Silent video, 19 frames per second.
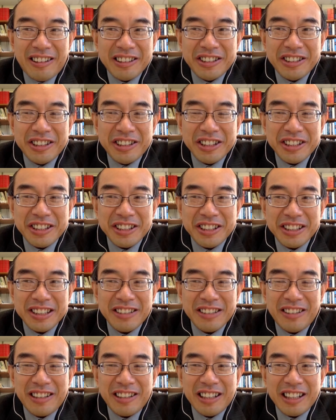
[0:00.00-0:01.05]

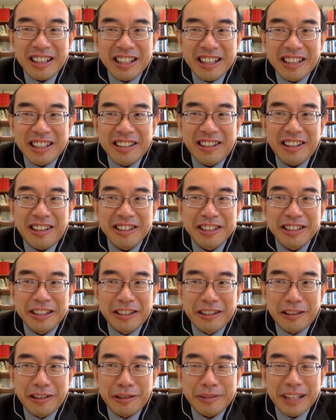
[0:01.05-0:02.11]
churches across the
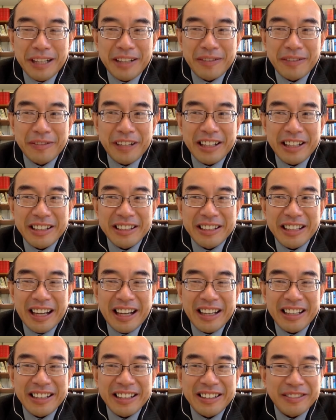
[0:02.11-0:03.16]
globe, and
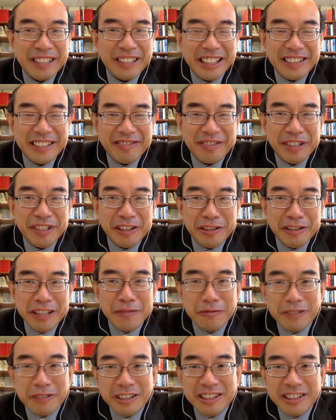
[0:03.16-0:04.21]
when we look
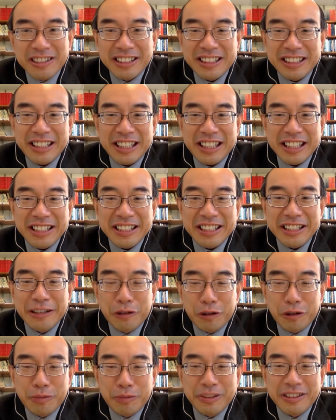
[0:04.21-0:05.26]
at world Christianity,
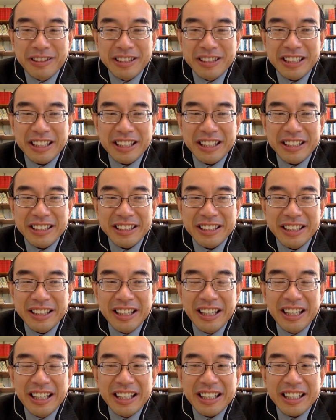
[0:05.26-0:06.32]
global Christianity,
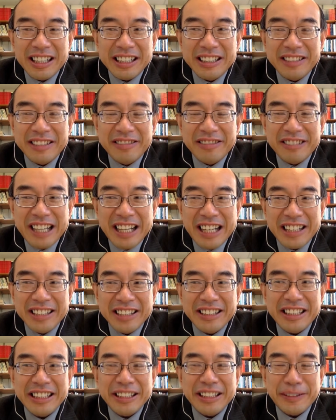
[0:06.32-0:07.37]
is a
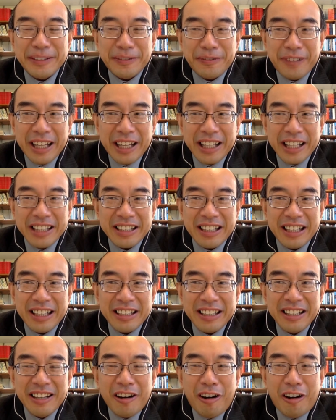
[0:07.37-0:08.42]
reality, is the fact
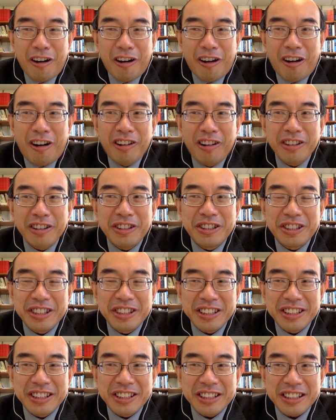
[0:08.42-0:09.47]
that all
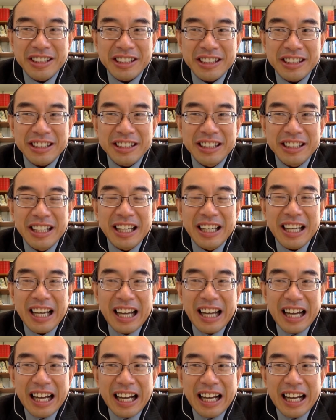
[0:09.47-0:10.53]
churches
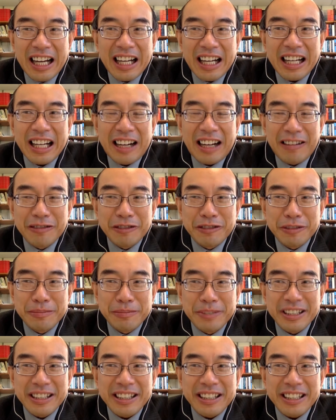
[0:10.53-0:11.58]
are
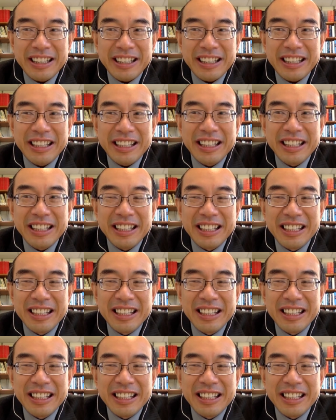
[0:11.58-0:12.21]
ultimately